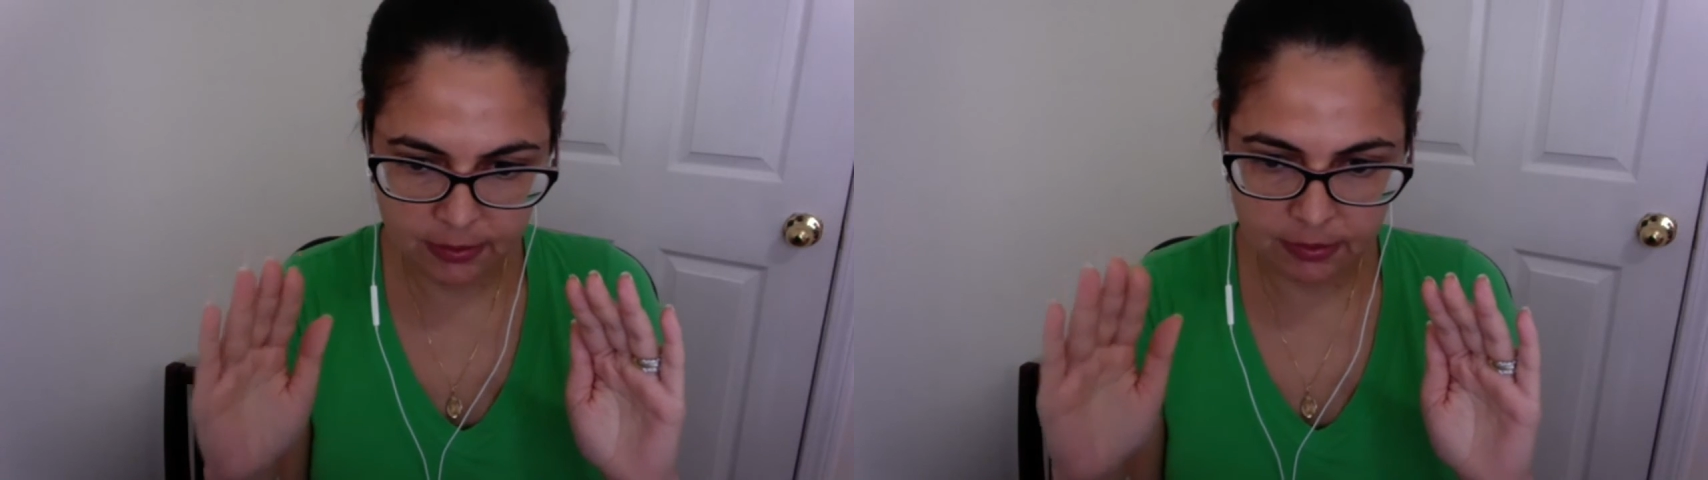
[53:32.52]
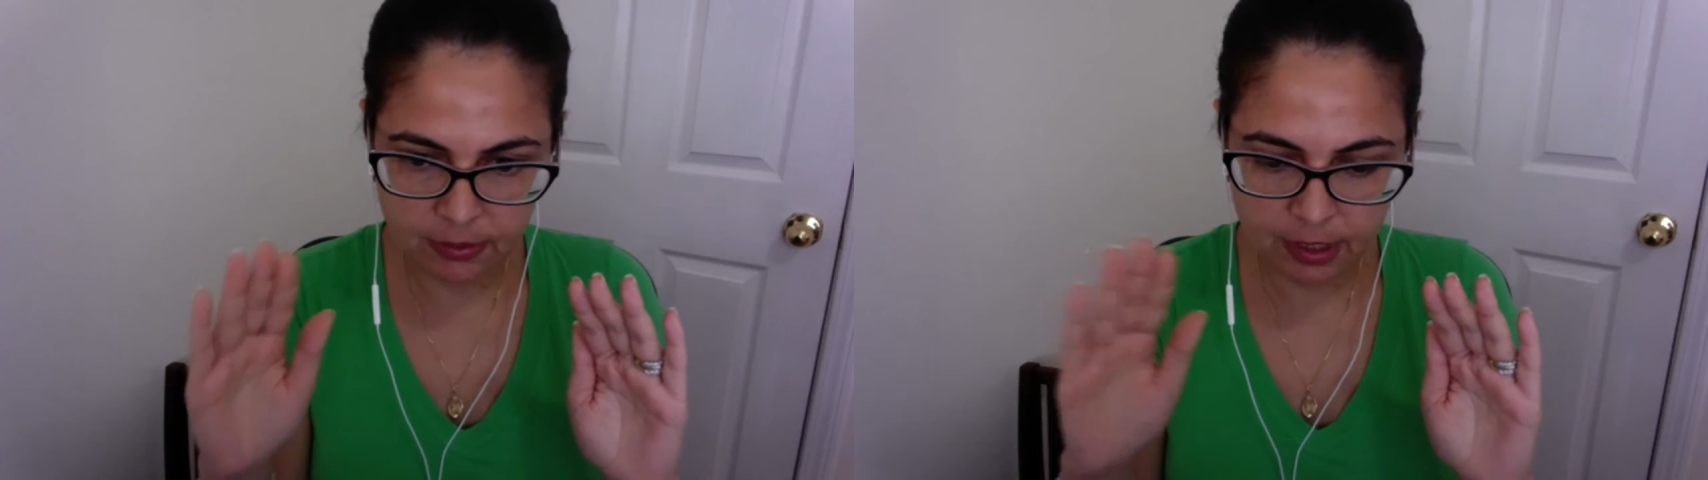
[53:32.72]

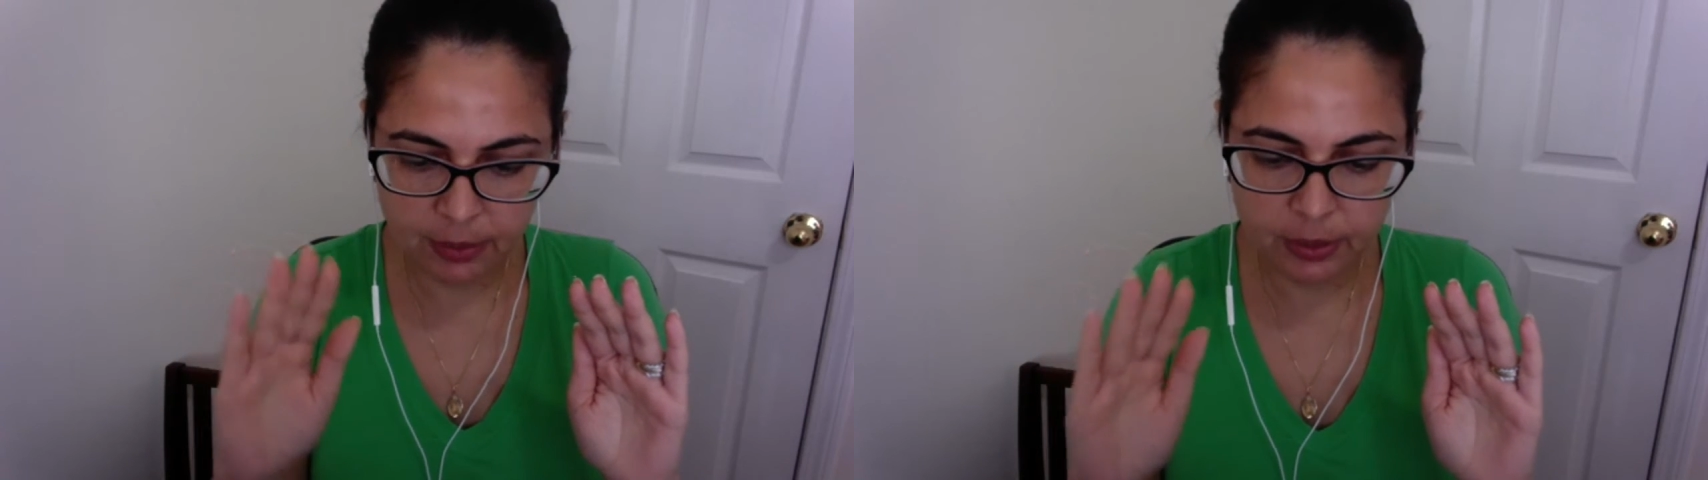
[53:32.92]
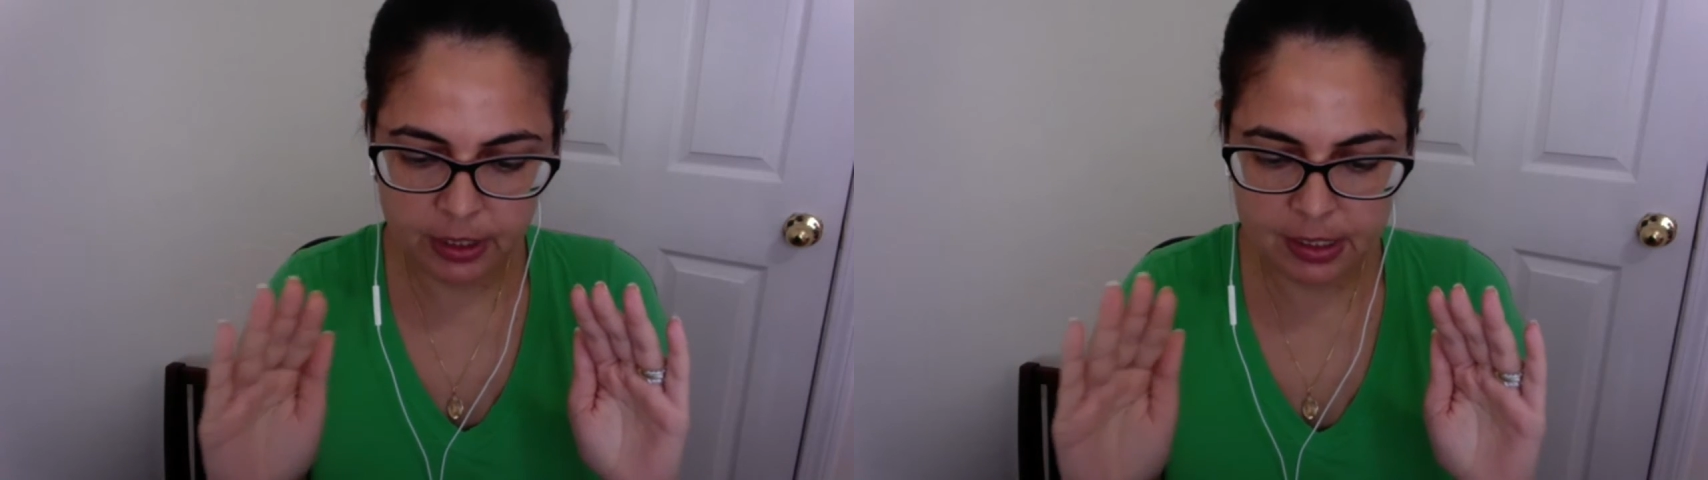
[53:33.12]
That
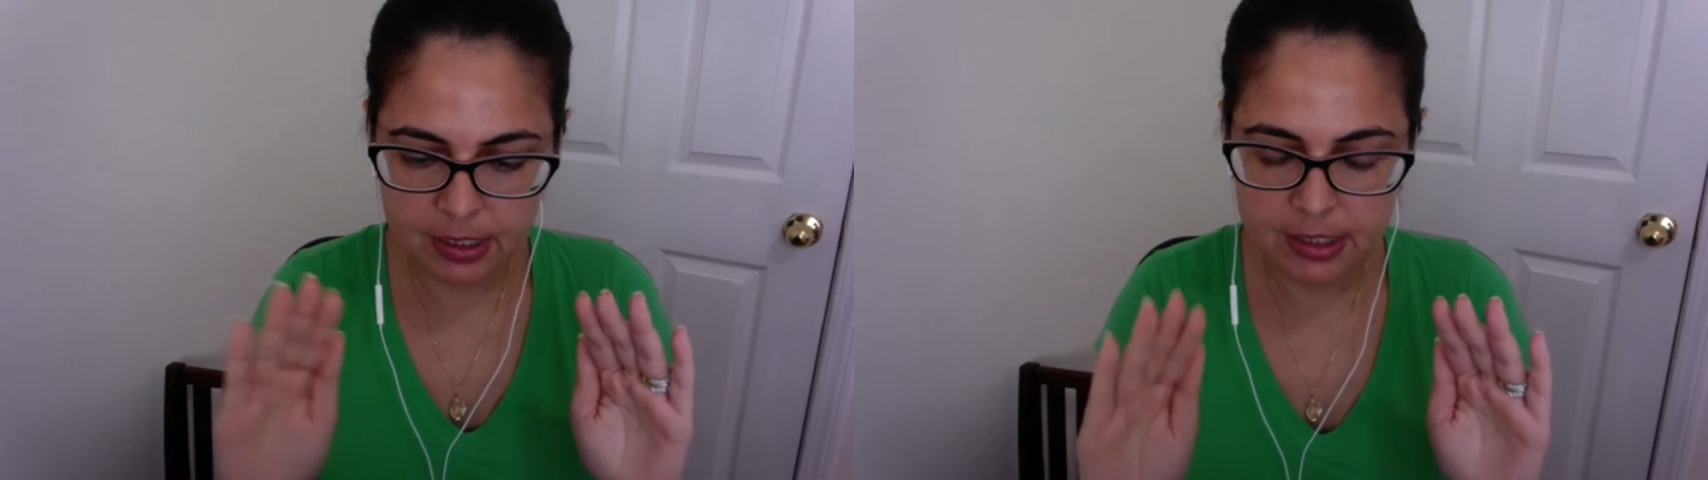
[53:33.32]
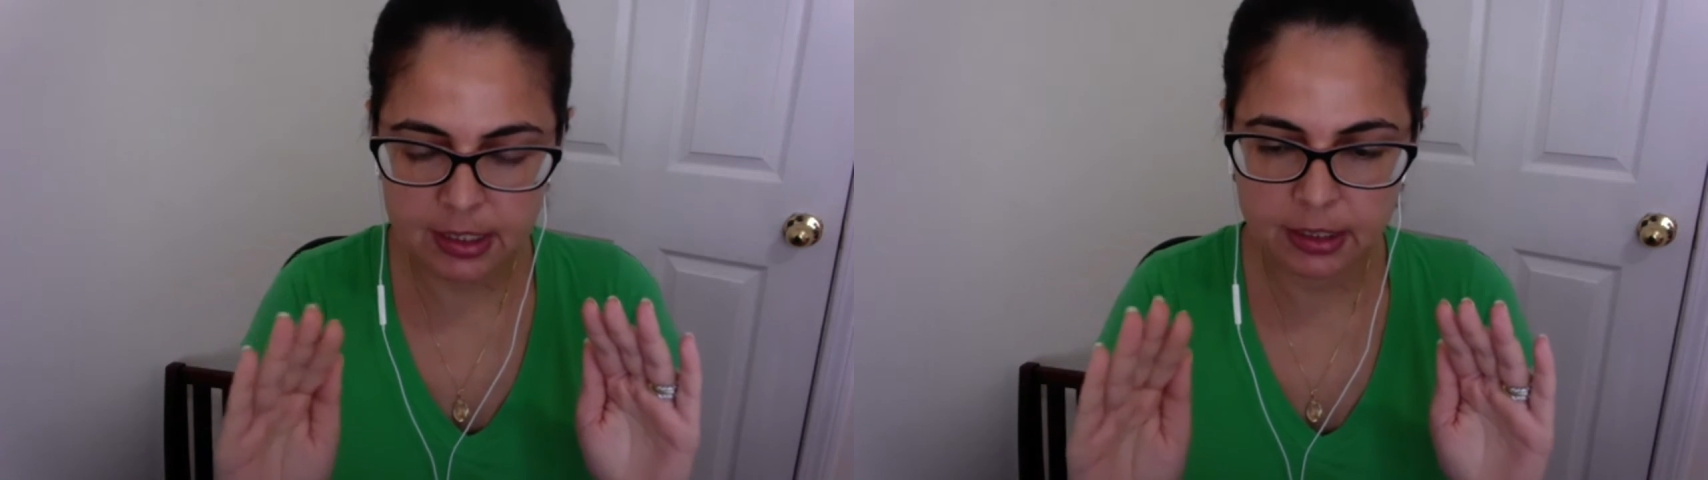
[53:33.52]
one is
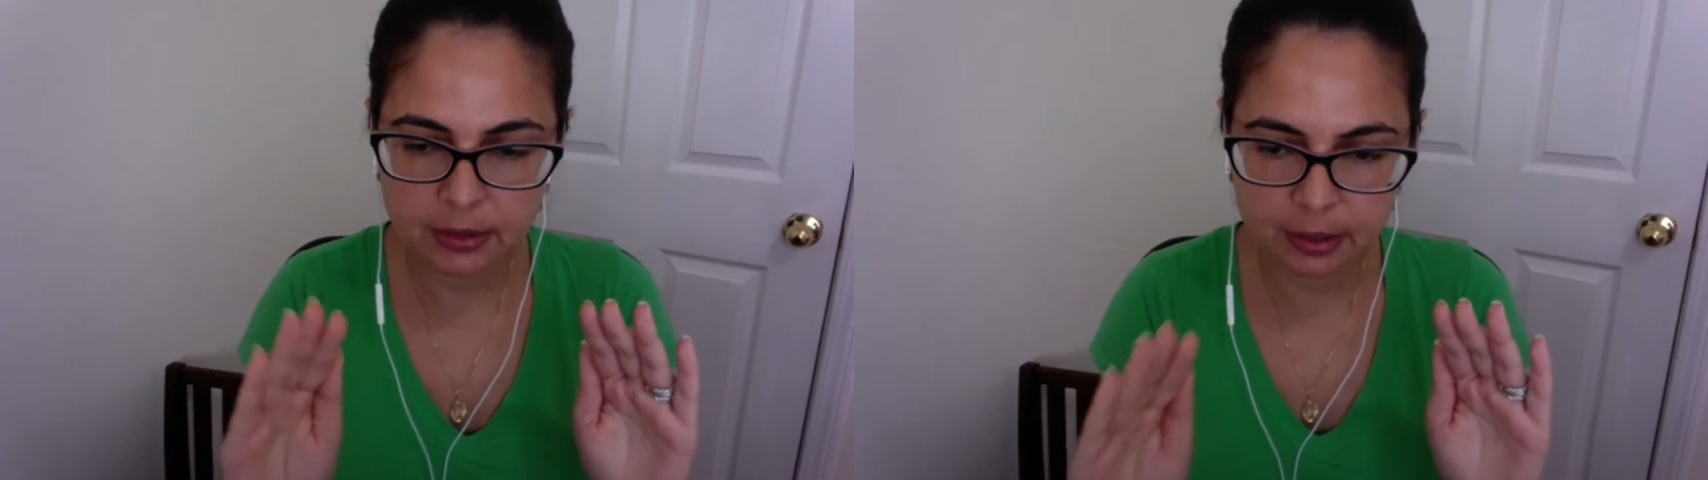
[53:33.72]
easy.